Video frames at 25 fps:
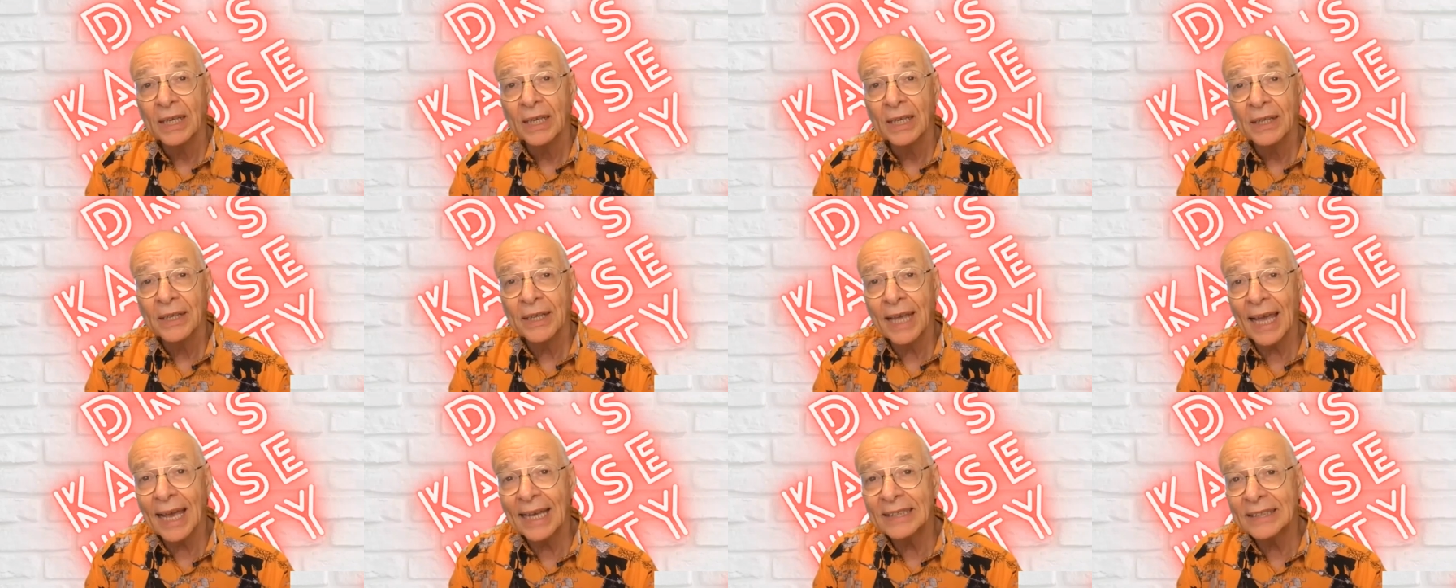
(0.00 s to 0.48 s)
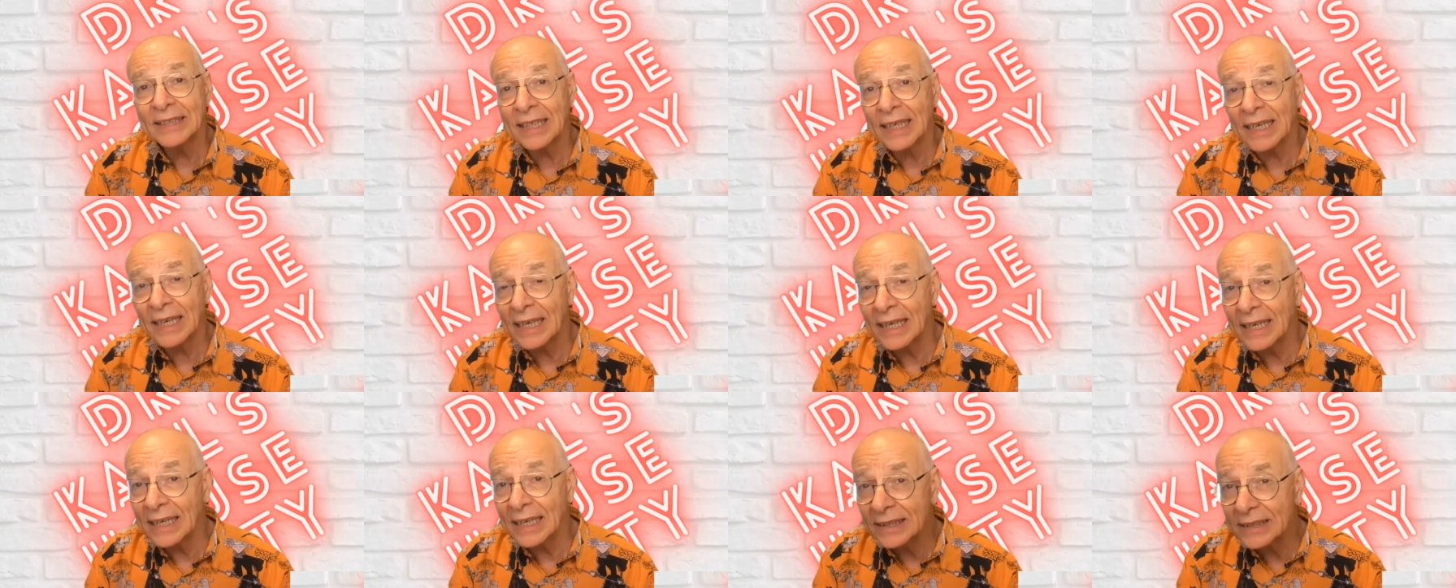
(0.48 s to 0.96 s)
the answer
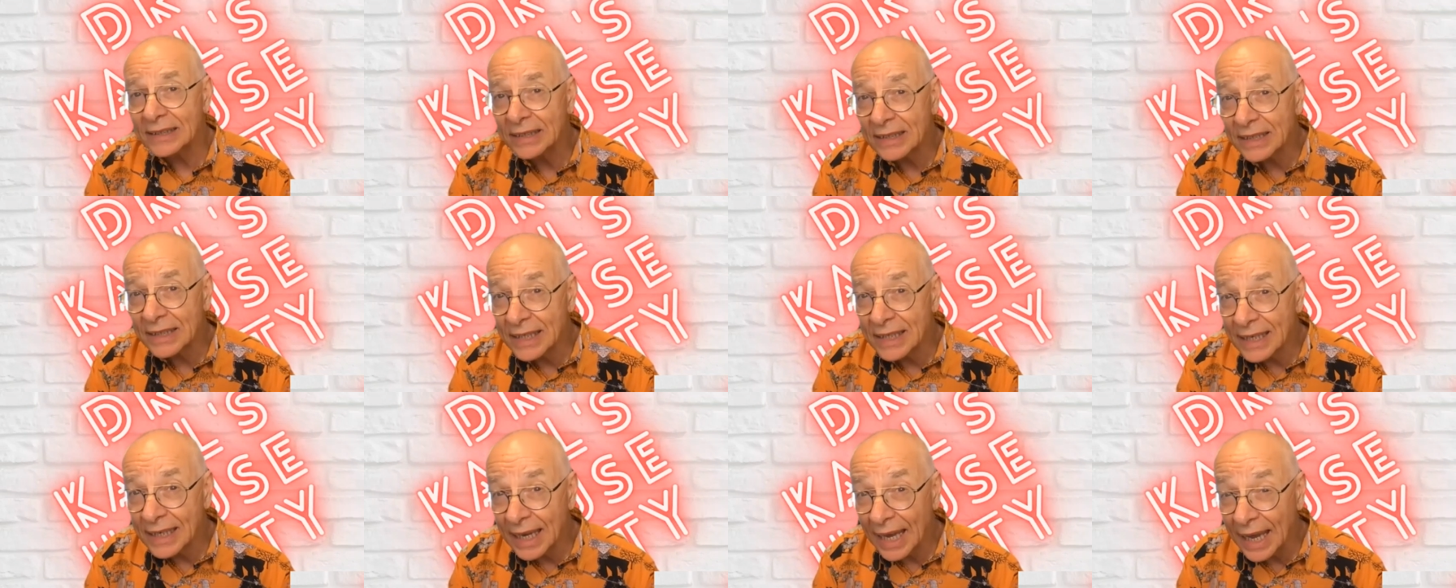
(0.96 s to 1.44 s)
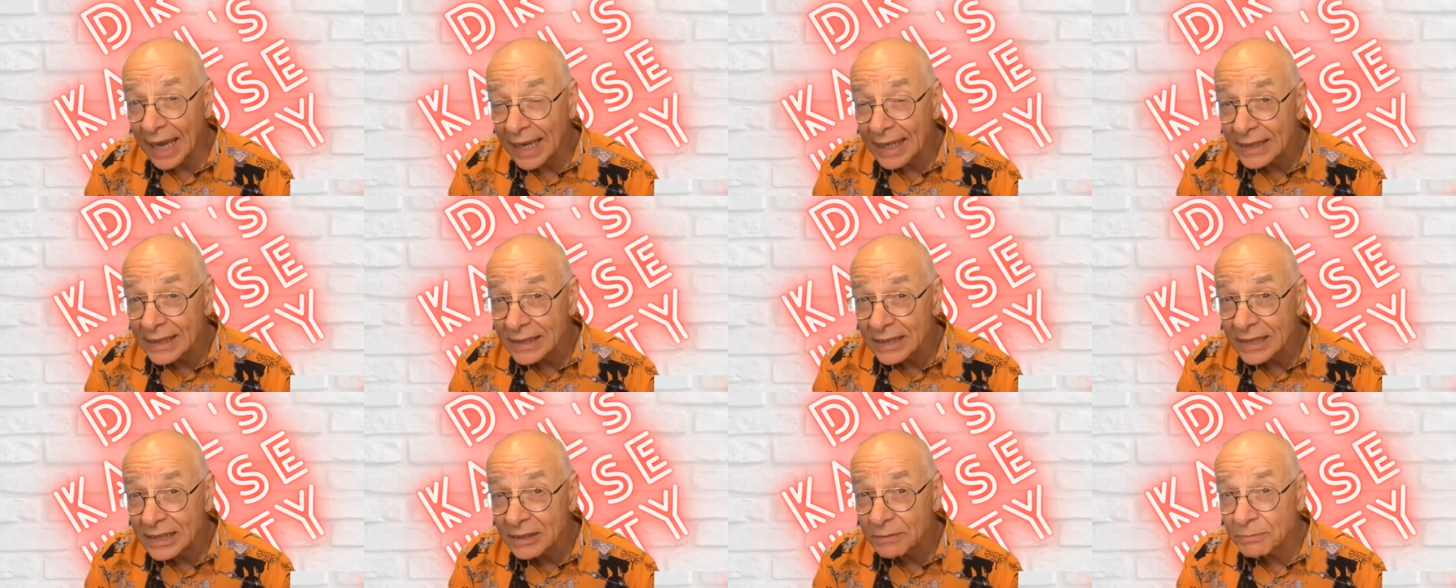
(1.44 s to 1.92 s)
is
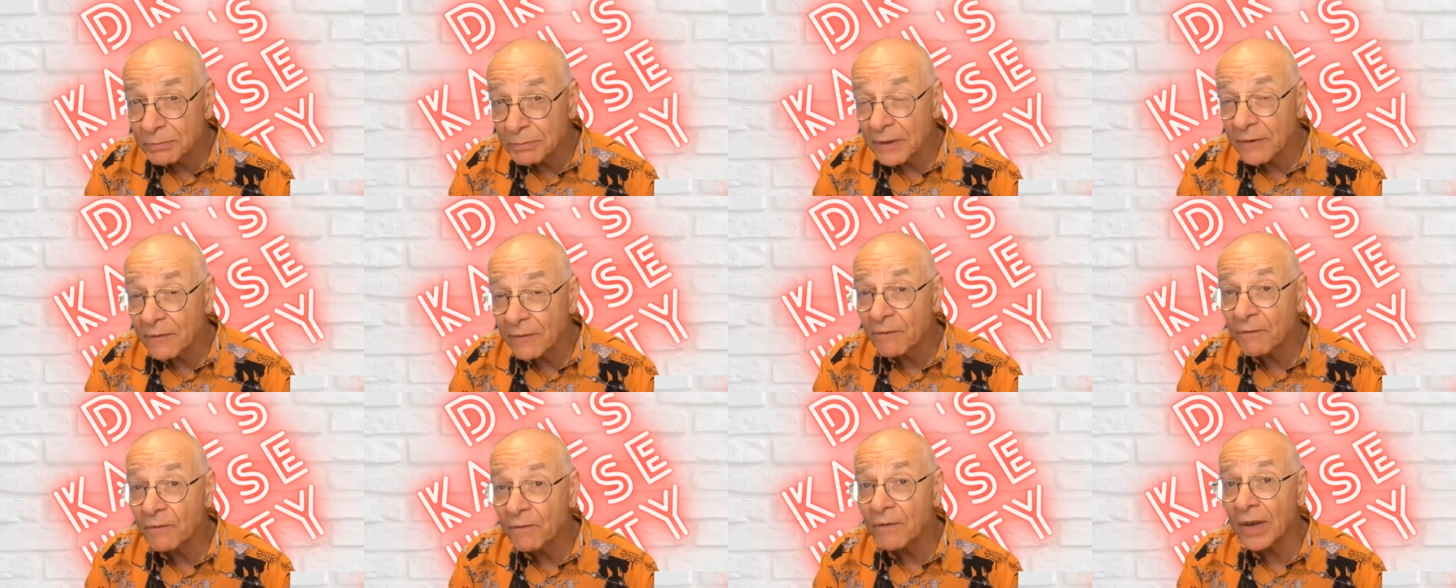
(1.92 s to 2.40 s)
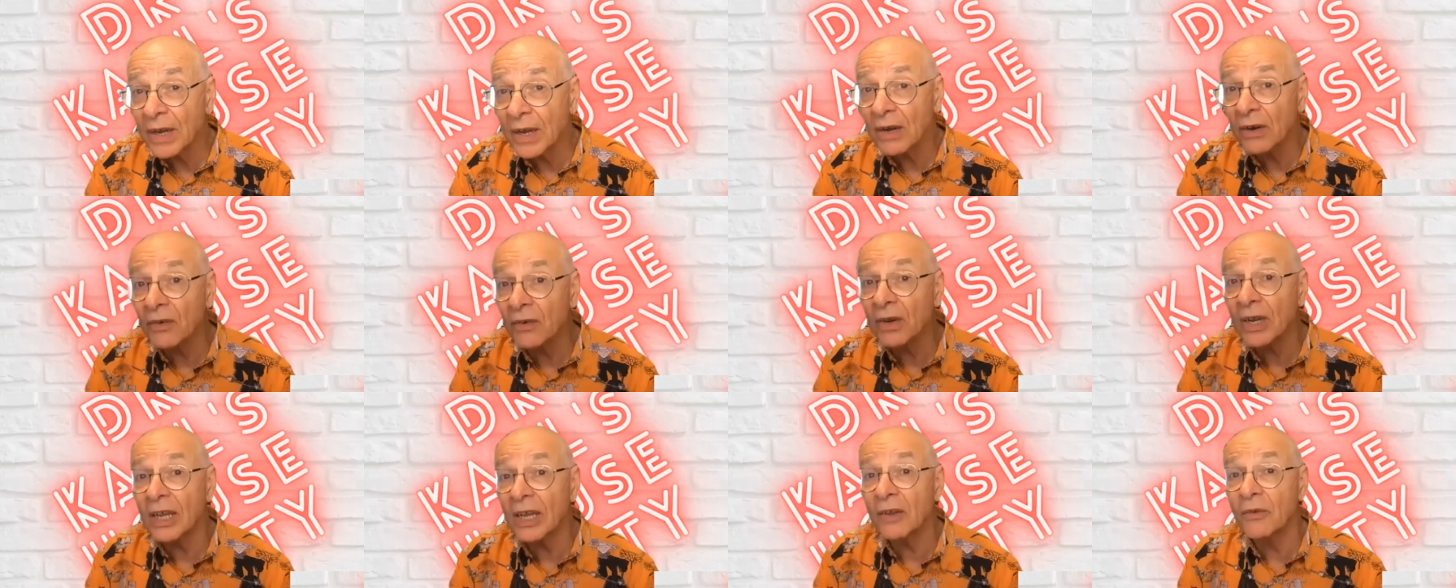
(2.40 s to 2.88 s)
yes, but
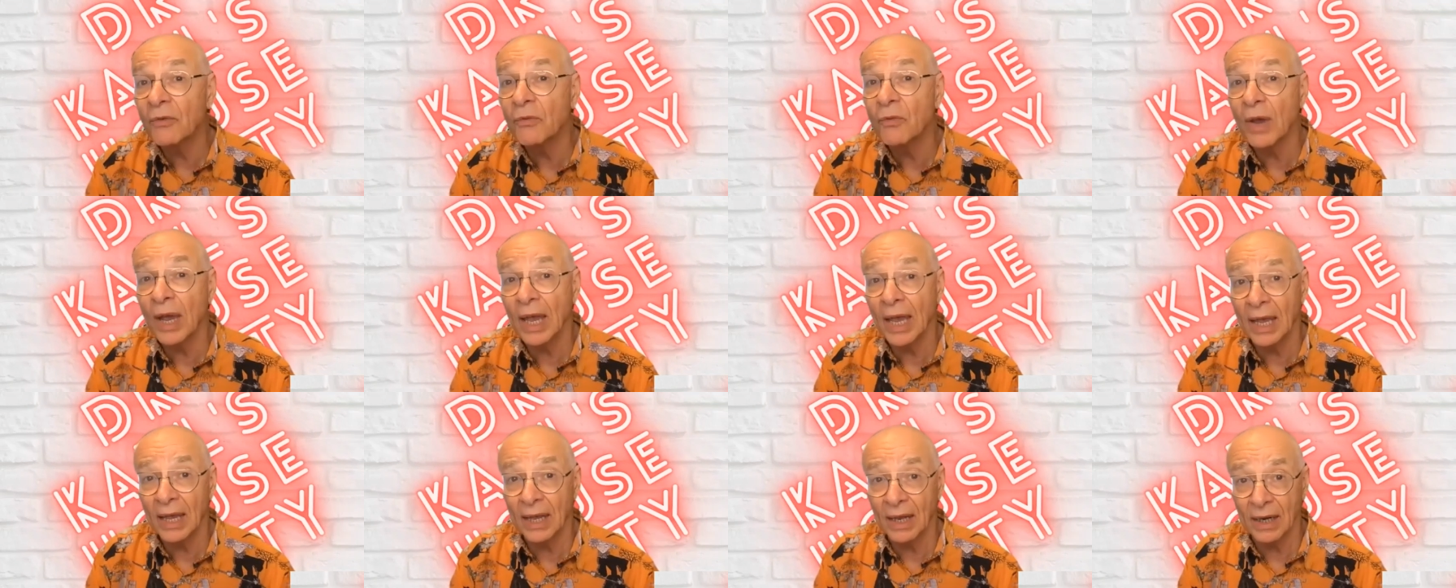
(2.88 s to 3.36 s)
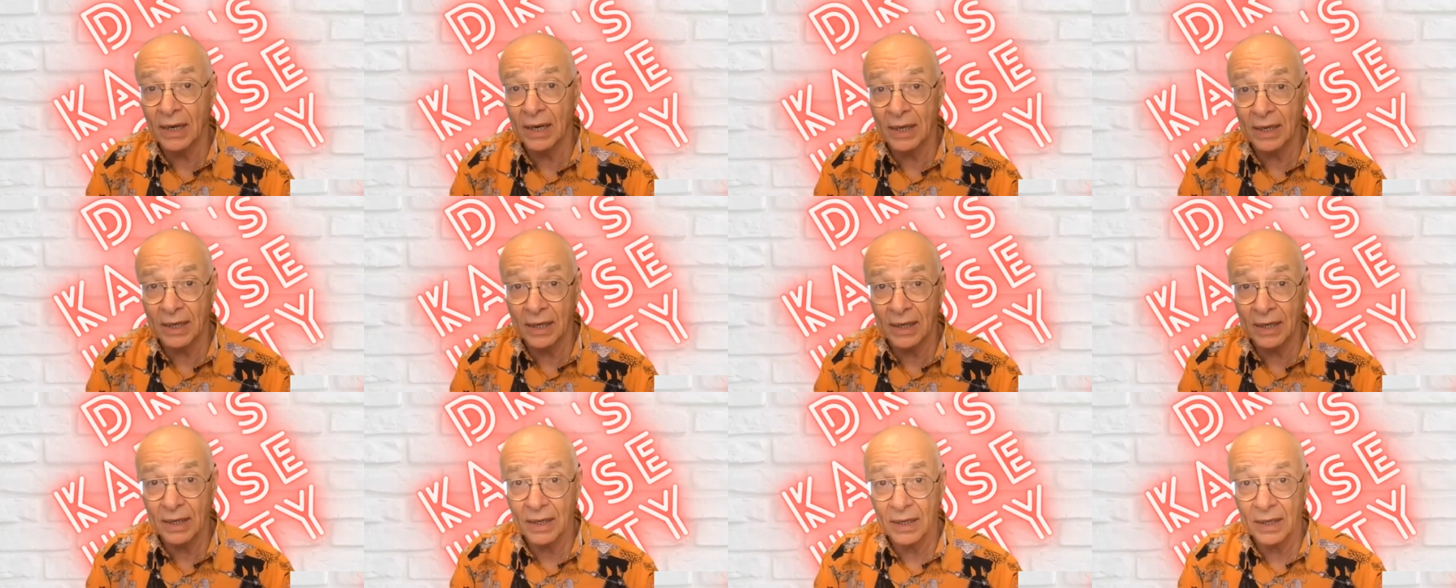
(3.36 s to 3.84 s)
very rarely.